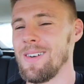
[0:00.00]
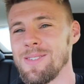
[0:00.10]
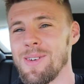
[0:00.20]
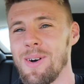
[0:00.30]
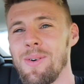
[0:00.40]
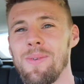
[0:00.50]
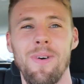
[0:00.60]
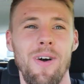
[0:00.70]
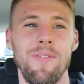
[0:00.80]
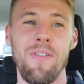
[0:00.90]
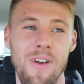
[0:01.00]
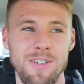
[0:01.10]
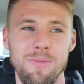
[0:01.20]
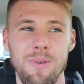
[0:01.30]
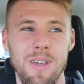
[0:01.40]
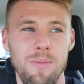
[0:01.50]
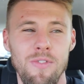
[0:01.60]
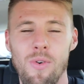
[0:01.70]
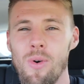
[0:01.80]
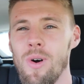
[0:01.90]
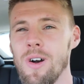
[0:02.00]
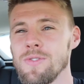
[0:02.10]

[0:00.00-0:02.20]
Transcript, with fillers: So I've never actually been here before.